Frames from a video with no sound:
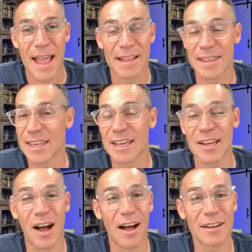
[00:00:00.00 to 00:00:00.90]
and then they get
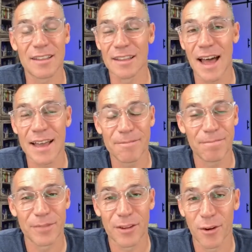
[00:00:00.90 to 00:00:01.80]
caught in the lie
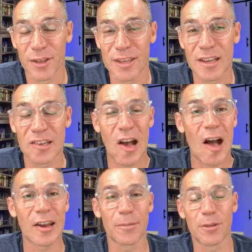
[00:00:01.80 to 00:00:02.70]
or they get
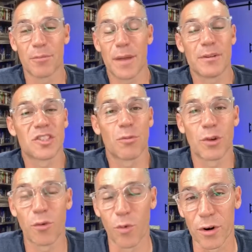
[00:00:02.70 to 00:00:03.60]
caught up, you know, maybe it's someone
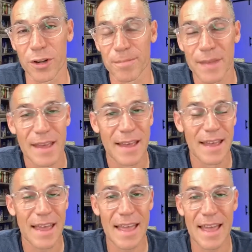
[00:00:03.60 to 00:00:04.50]
at work
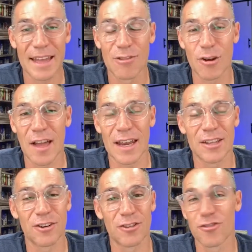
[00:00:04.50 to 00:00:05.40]
and they're kind of
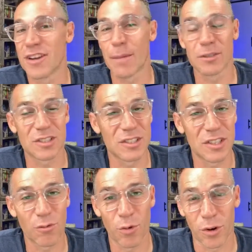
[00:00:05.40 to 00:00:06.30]
your nemesis
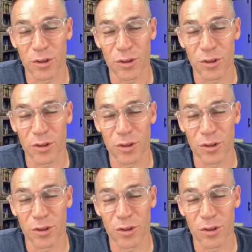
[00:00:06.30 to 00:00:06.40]
at work.